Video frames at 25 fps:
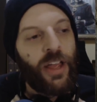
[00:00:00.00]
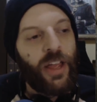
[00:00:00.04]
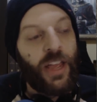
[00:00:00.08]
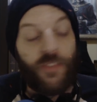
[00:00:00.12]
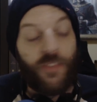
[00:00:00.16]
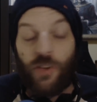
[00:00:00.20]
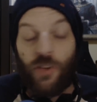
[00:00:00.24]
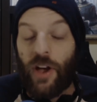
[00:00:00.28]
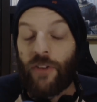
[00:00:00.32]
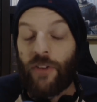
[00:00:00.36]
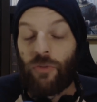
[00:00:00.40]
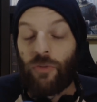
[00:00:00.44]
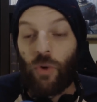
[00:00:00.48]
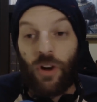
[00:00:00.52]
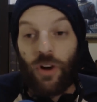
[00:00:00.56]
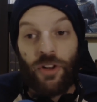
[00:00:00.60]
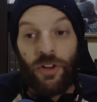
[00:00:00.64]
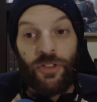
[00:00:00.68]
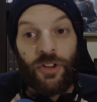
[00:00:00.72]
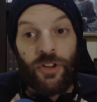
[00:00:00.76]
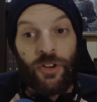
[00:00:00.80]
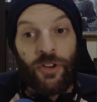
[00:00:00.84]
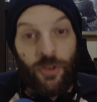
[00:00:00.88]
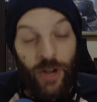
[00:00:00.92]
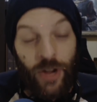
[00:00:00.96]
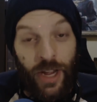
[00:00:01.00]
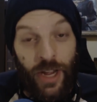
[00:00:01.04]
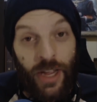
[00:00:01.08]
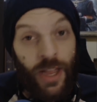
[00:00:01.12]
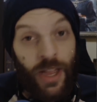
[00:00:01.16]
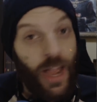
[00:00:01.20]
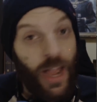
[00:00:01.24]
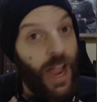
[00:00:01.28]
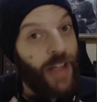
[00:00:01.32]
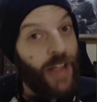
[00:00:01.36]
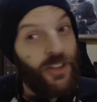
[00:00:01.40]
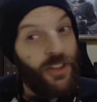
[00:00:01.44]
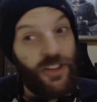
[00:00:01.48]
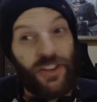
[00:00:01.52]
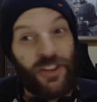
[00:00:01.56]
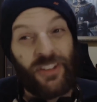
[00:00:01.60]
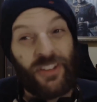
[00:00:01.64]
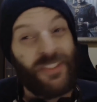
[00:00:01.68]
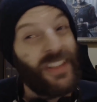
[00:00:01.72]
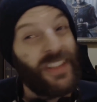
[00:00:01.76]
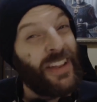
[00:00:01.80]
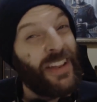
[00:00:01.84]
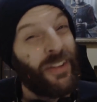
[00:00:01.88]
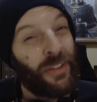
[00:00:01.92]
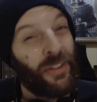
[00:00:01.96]
if you have Royal Decree and you
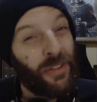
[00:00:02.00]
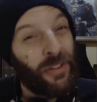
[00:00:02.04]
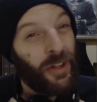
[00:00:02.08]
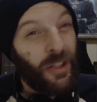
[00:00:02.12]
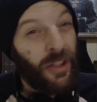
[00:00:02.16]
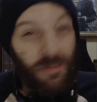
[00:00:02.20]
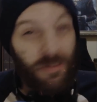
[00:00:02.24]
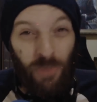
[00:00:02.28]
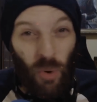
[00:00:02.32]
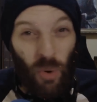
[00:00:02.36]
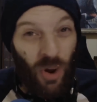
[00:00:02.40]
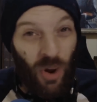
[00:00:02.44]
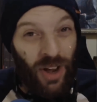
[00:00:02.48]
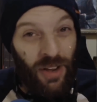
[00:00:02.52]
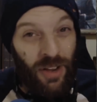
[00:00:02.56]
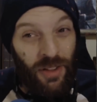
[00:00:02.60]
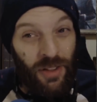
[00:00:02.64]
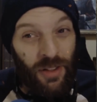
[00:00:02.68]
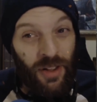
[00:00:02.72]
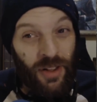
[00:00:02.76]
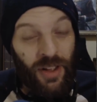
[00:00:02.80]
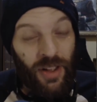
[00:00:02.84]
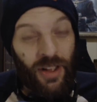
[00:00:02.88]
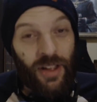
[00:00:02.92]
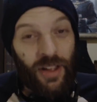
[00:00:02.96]
just need 6 points